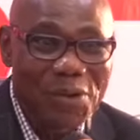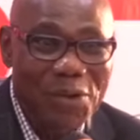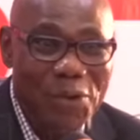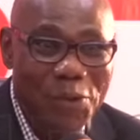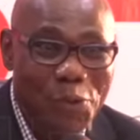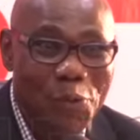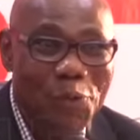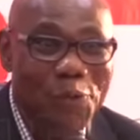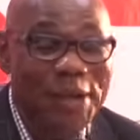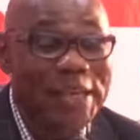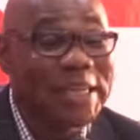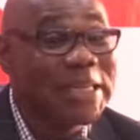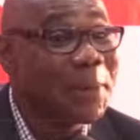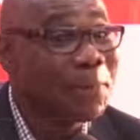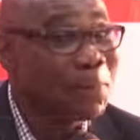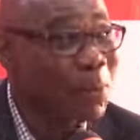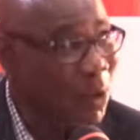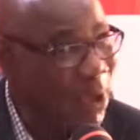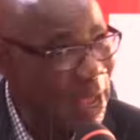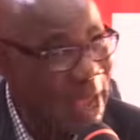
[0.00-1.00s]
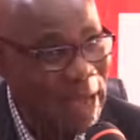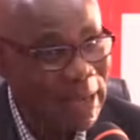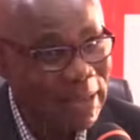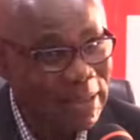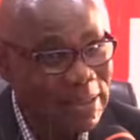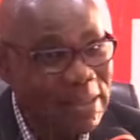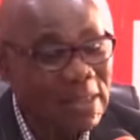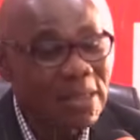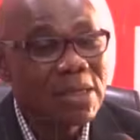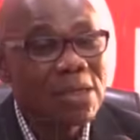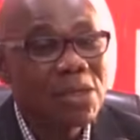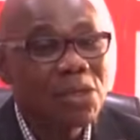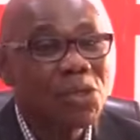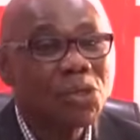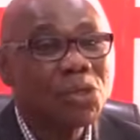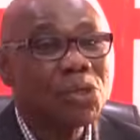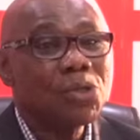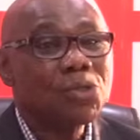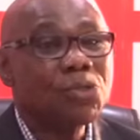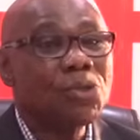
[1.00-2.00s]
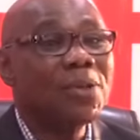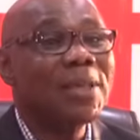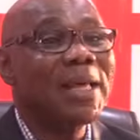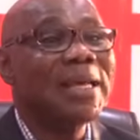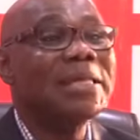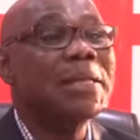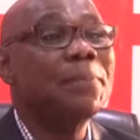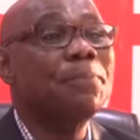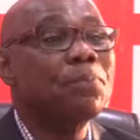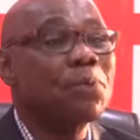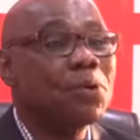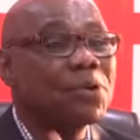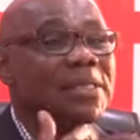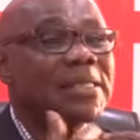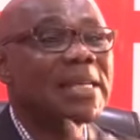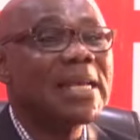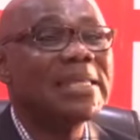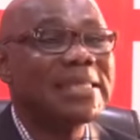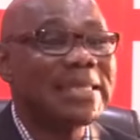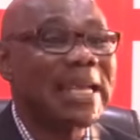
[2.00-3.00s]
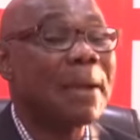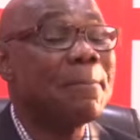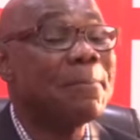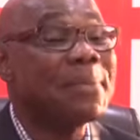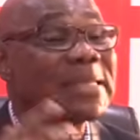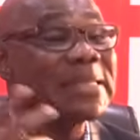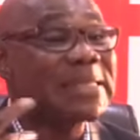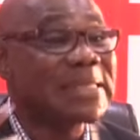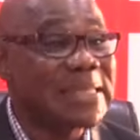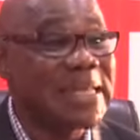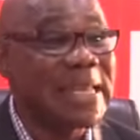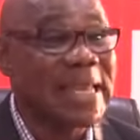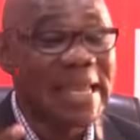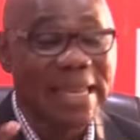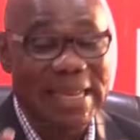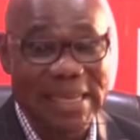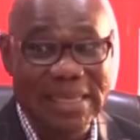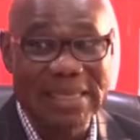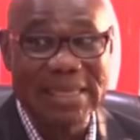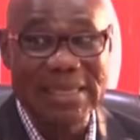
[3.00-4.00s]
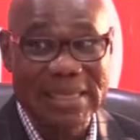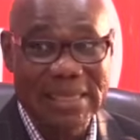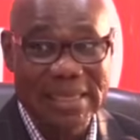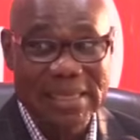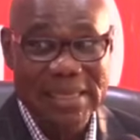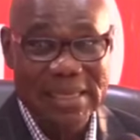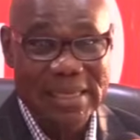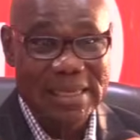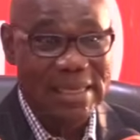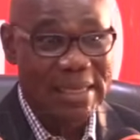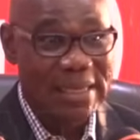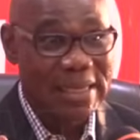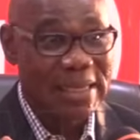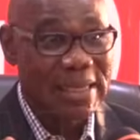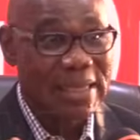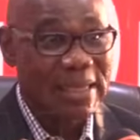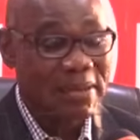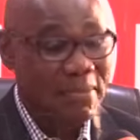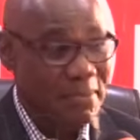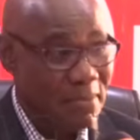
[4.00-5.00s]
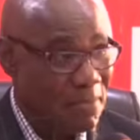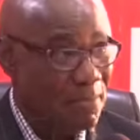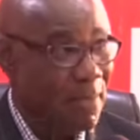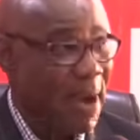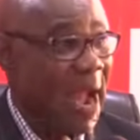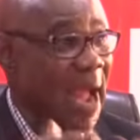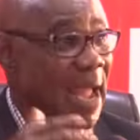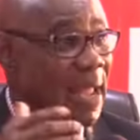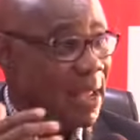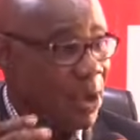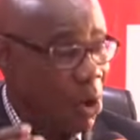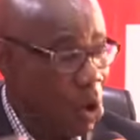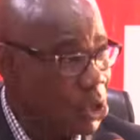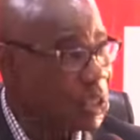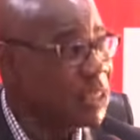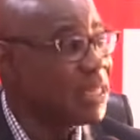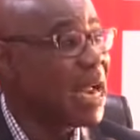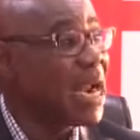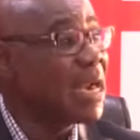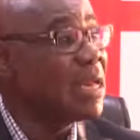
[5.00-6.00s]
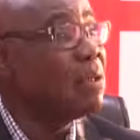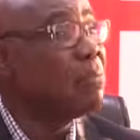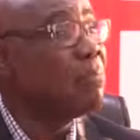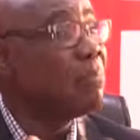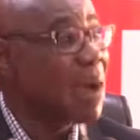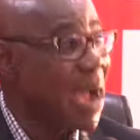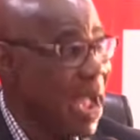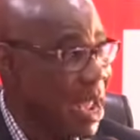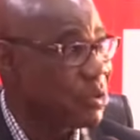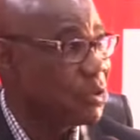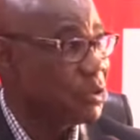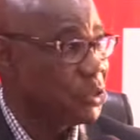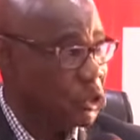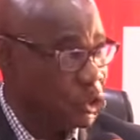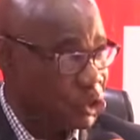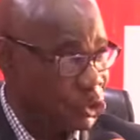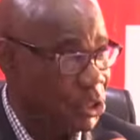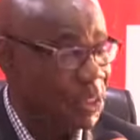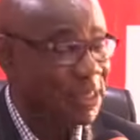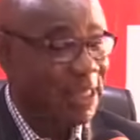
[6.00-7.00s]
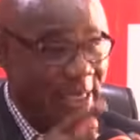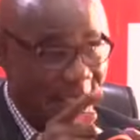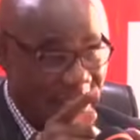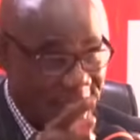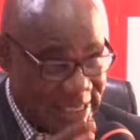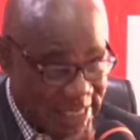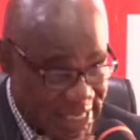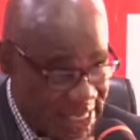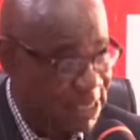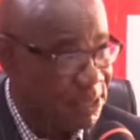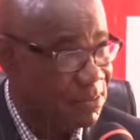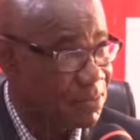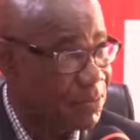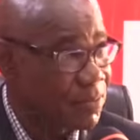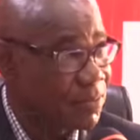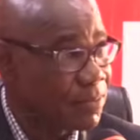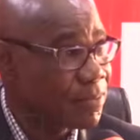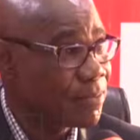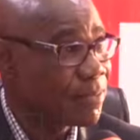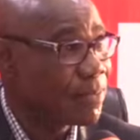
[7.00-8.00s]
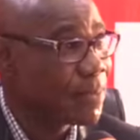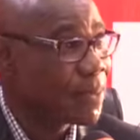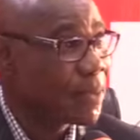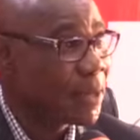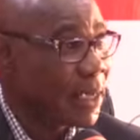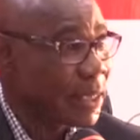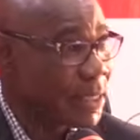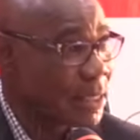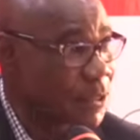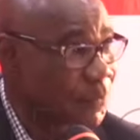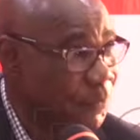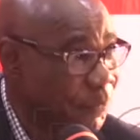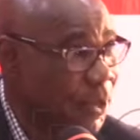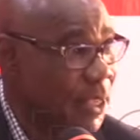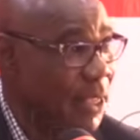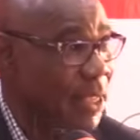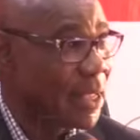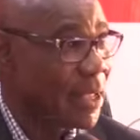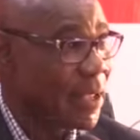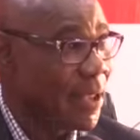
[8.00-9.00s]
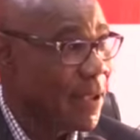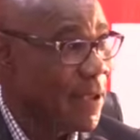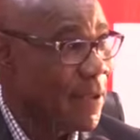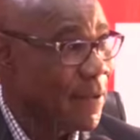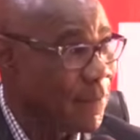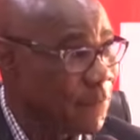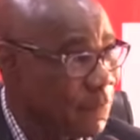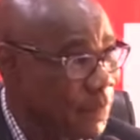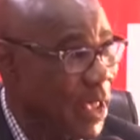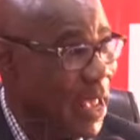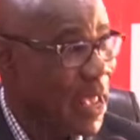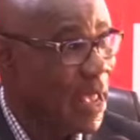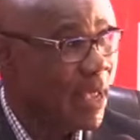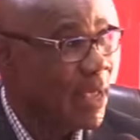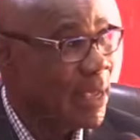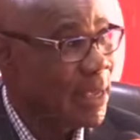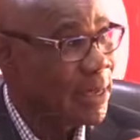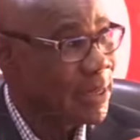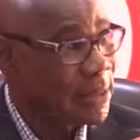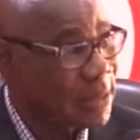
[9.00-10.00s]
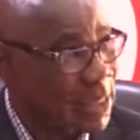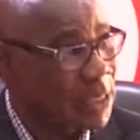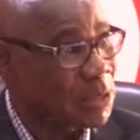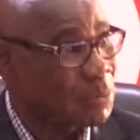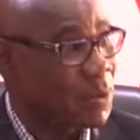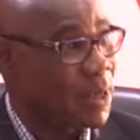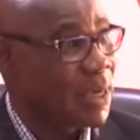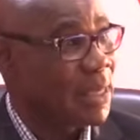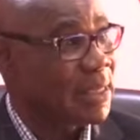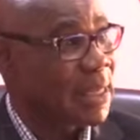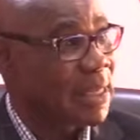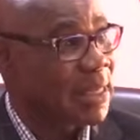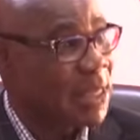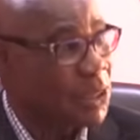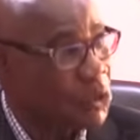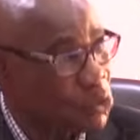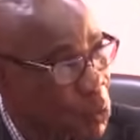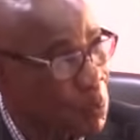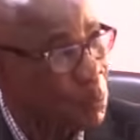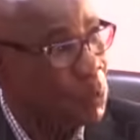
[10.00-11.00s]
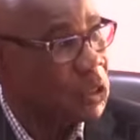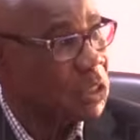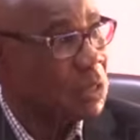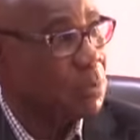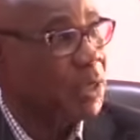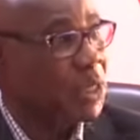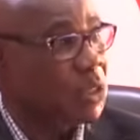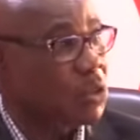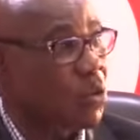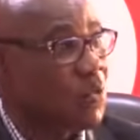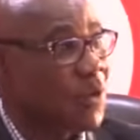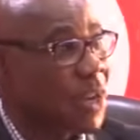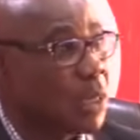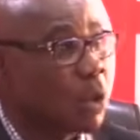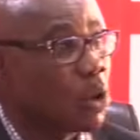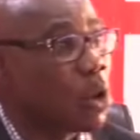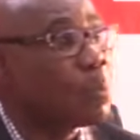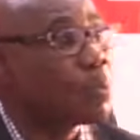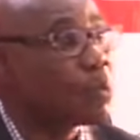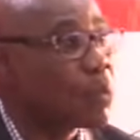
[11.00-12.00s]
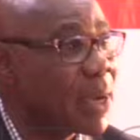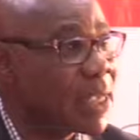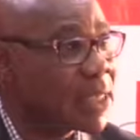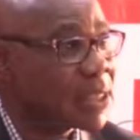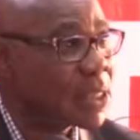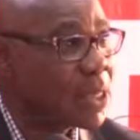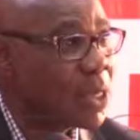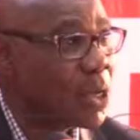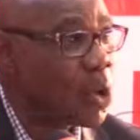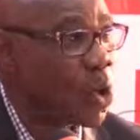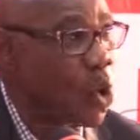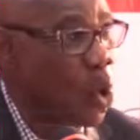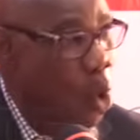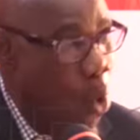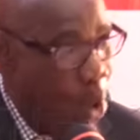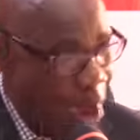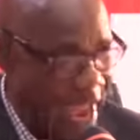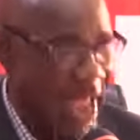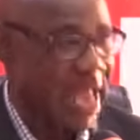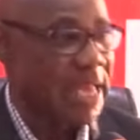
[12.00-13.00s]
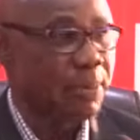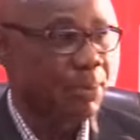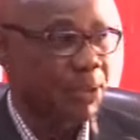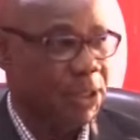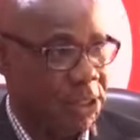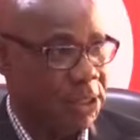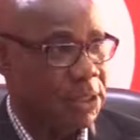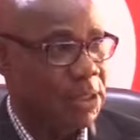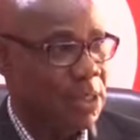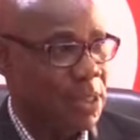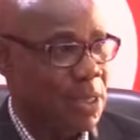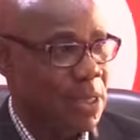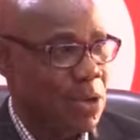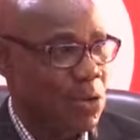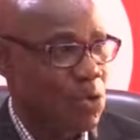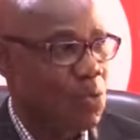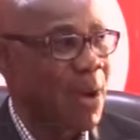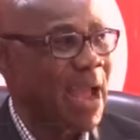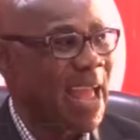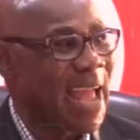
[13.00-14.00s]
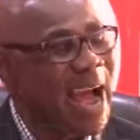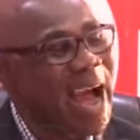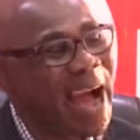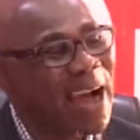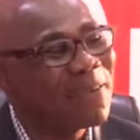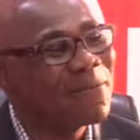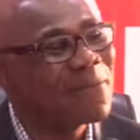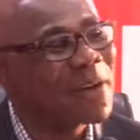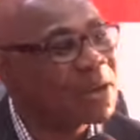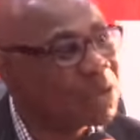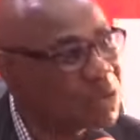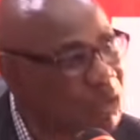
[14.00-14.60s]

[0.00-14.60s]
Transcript: to redeploy her so that the process can be seen by ordinary man on the street that indeed it is free, fair, transparent, and there's no possibility of any compromise or anybody who might have an